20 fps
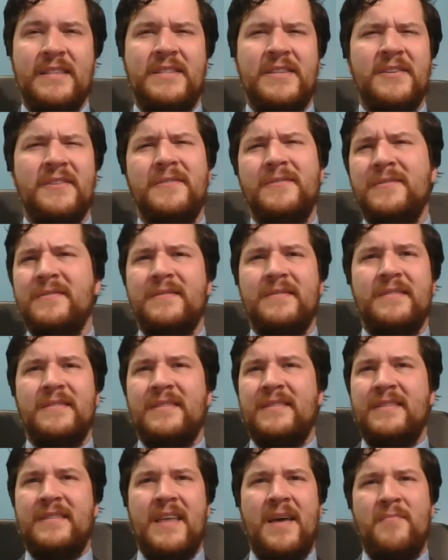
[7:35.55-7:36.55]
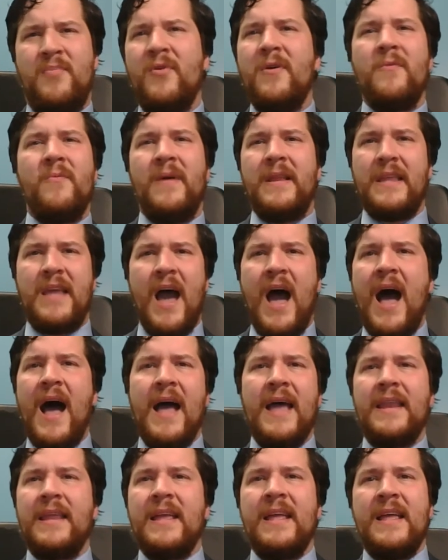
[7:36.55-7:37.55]
Until that point when
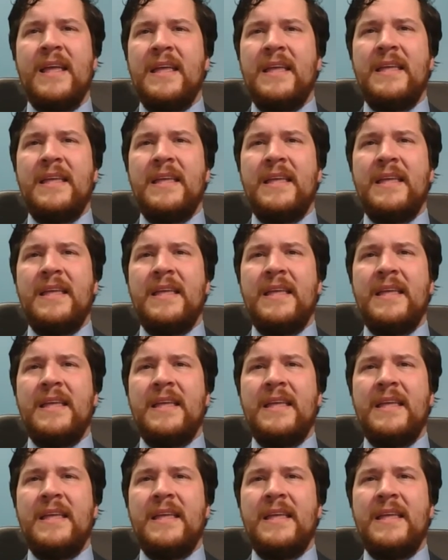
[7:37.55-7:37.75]
God